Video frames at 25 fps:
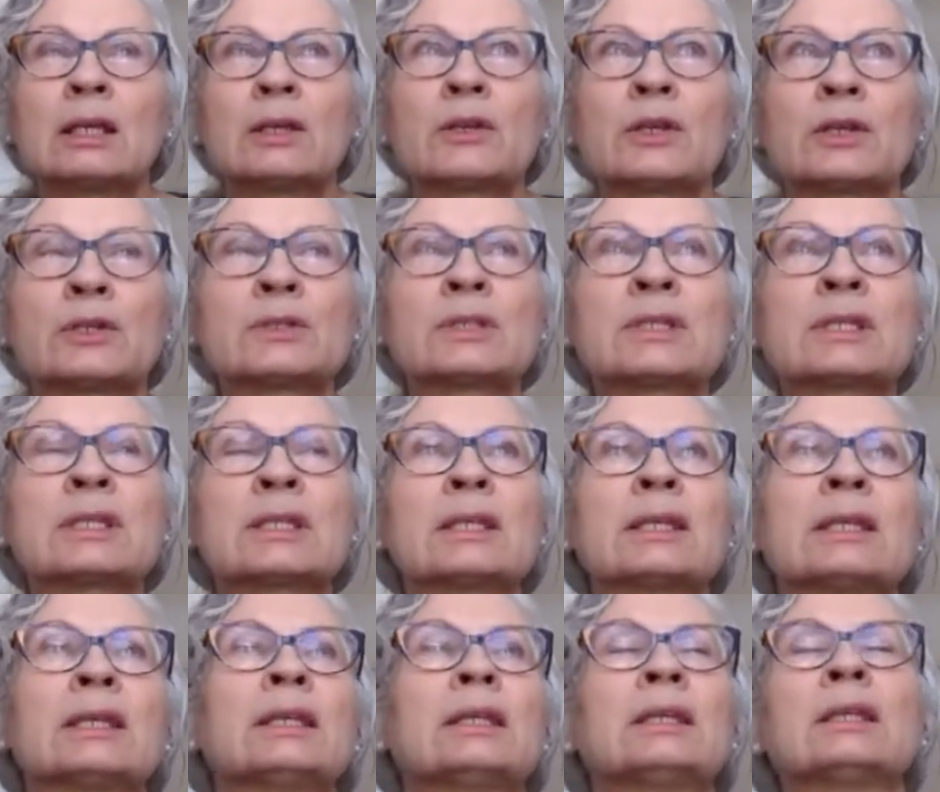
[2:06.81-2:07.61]
There's
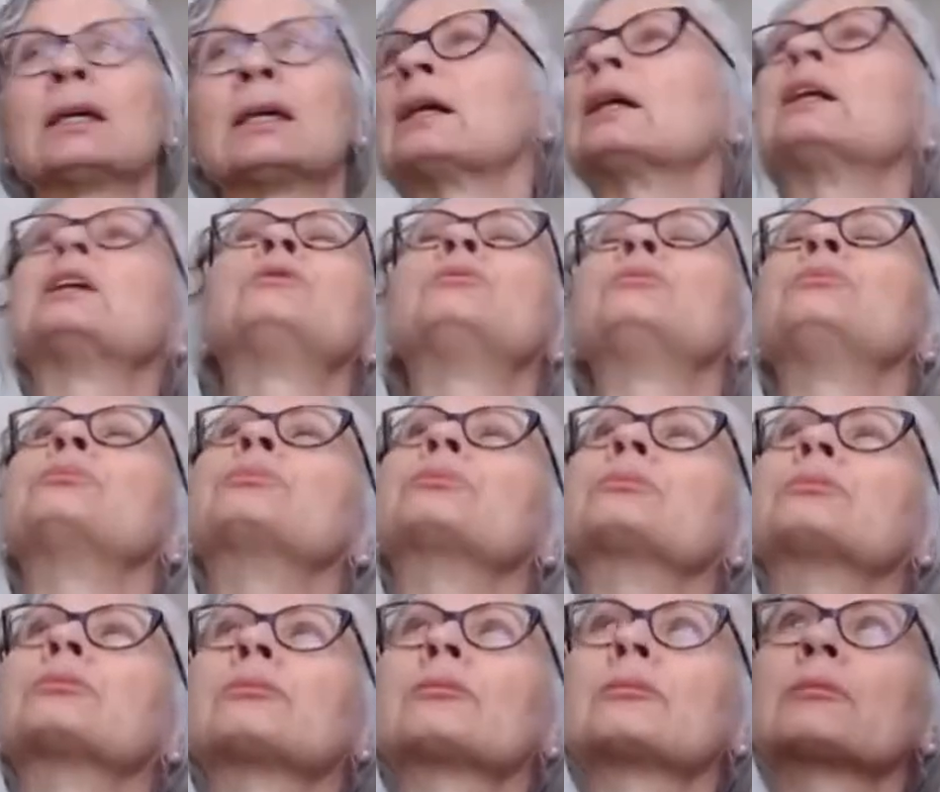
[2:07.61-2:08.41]
the
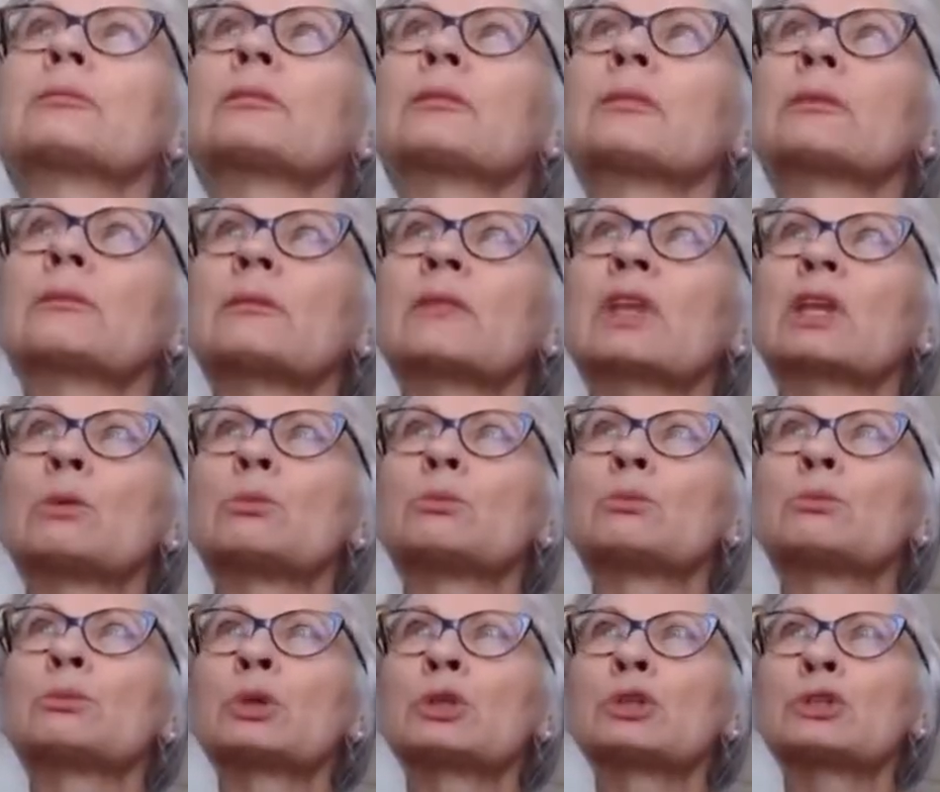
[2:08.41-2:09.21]

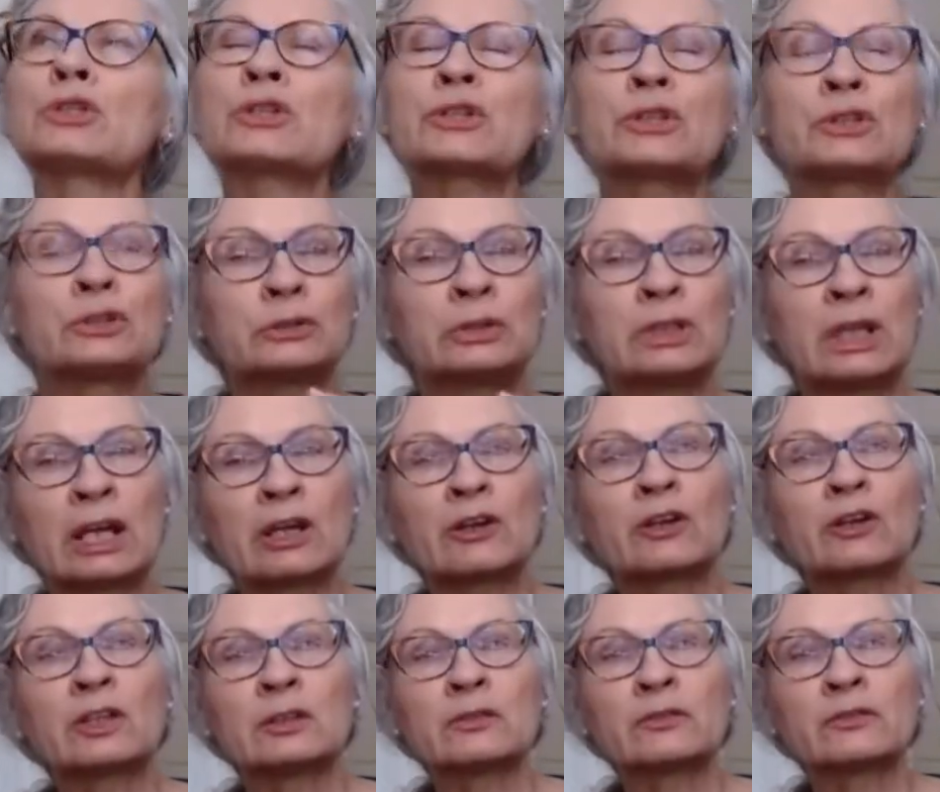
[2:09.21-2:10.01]
personal
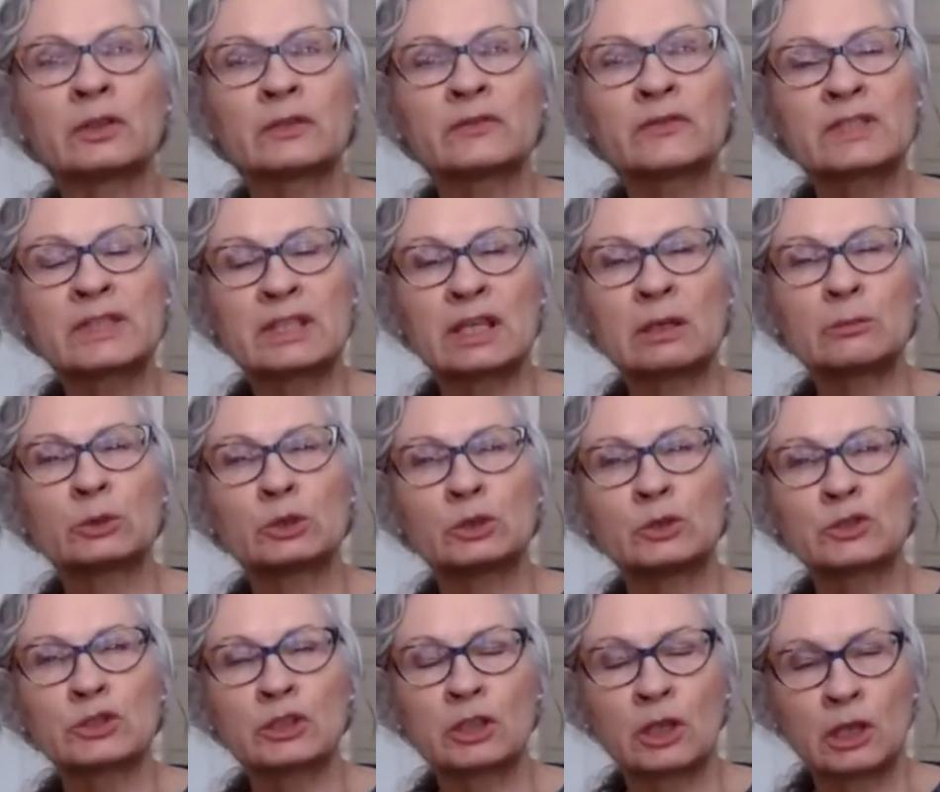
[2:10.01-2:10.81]
narrative of
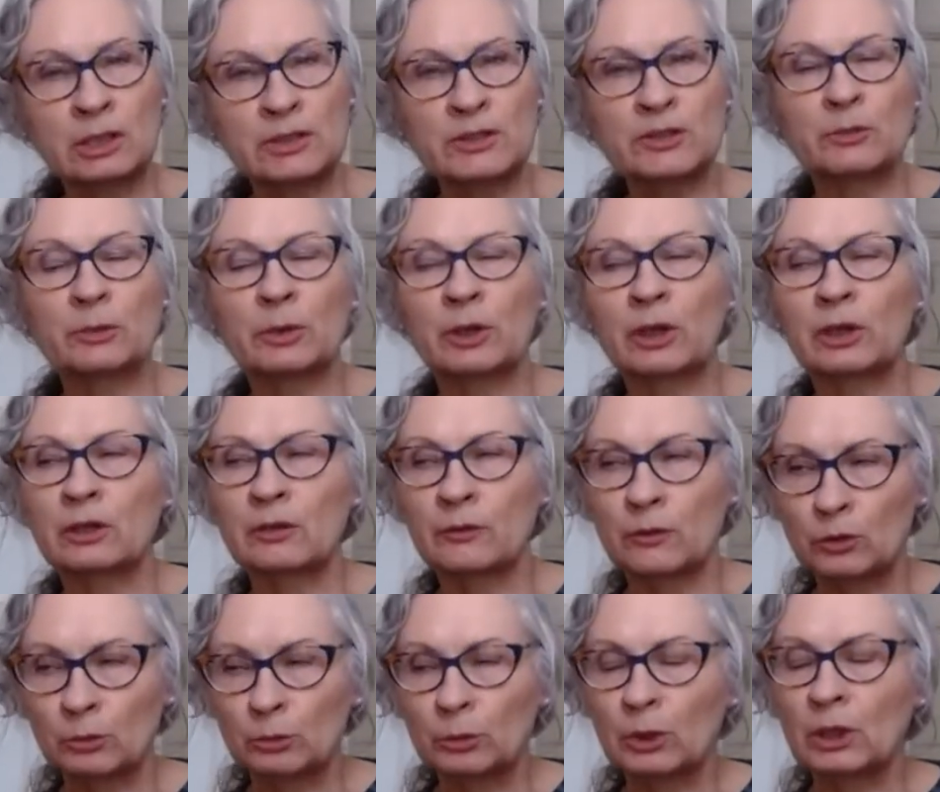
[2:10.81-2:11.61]
someone who's lost a part
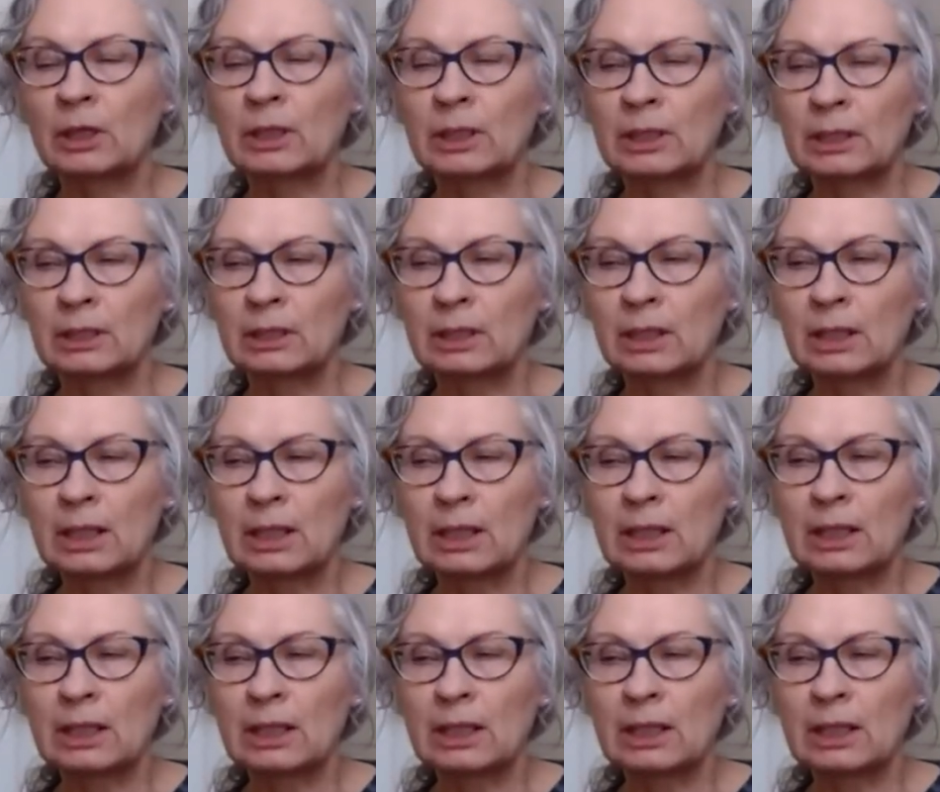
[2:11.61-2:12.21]
of their body.